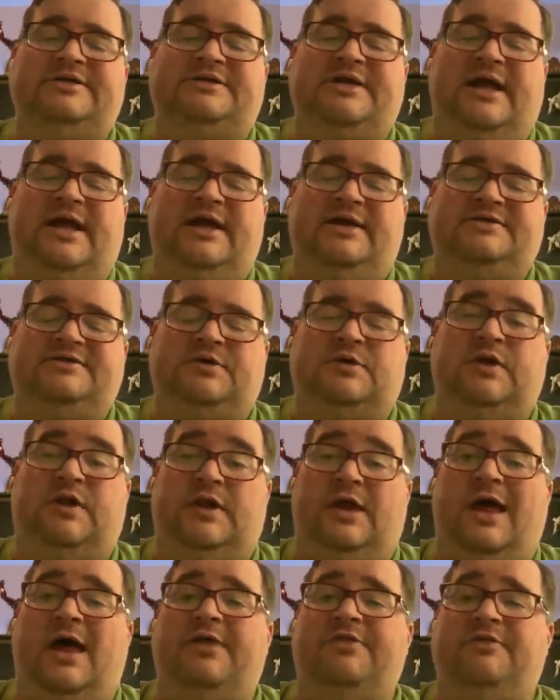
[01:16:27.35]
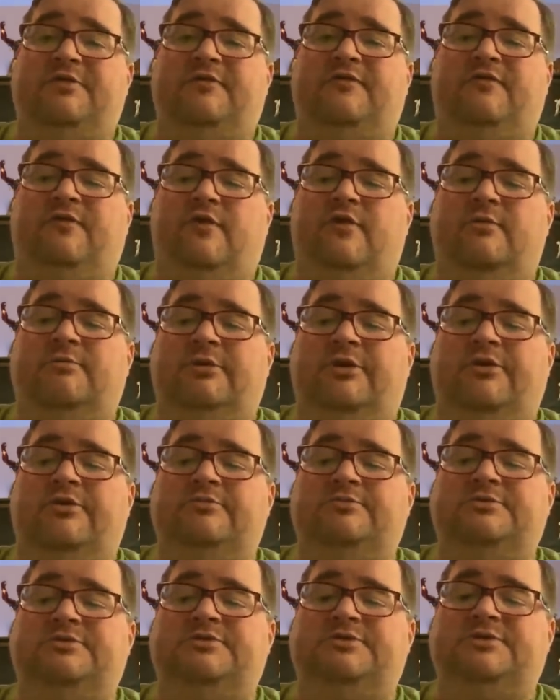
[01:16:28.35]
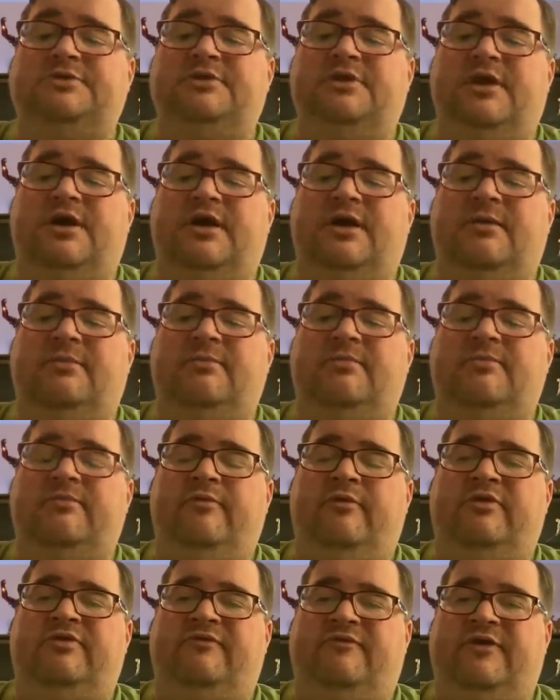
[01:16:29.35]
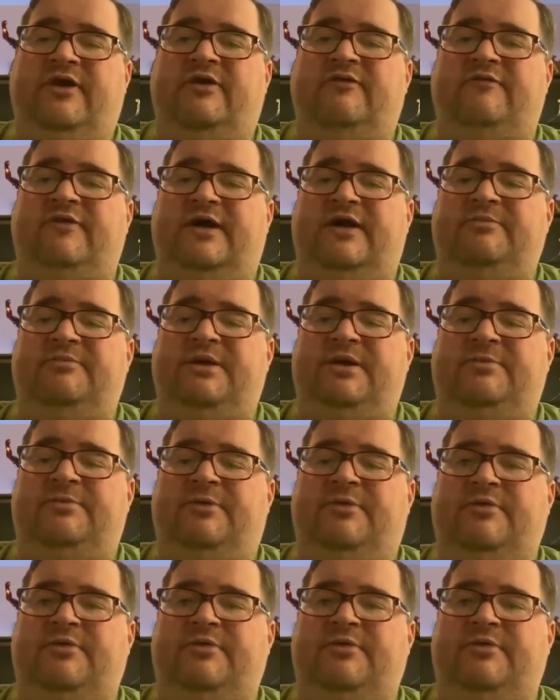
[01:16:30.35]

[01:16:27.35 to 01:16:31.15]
I had sold a lot through forum groups with verified people.